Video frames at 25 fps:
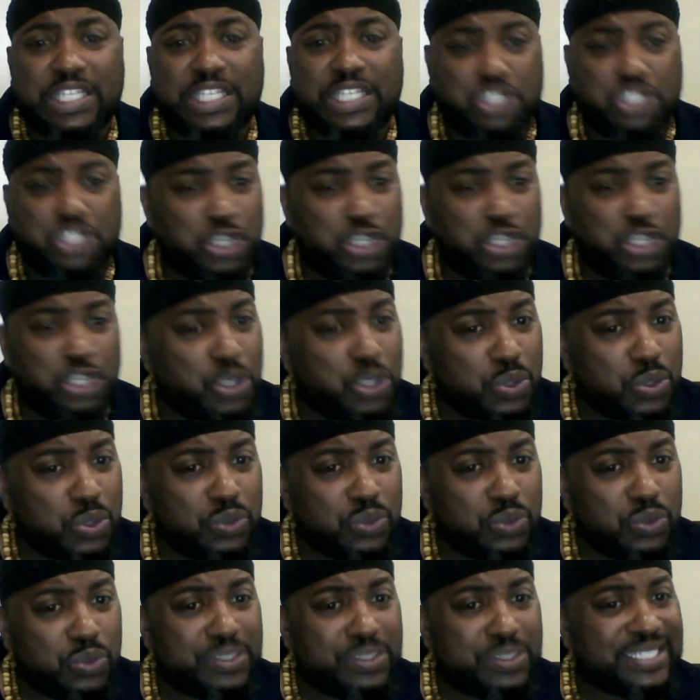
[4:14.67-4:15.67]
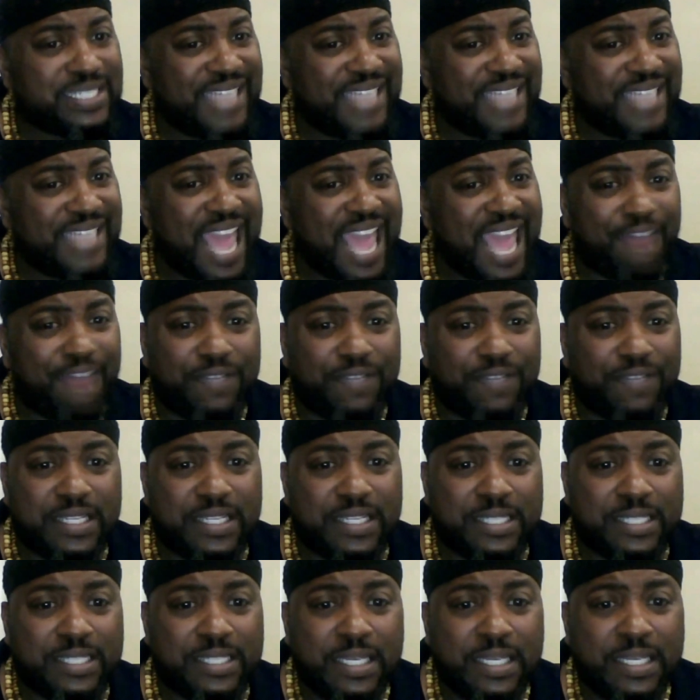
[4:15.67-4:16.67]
Jews, Catholics,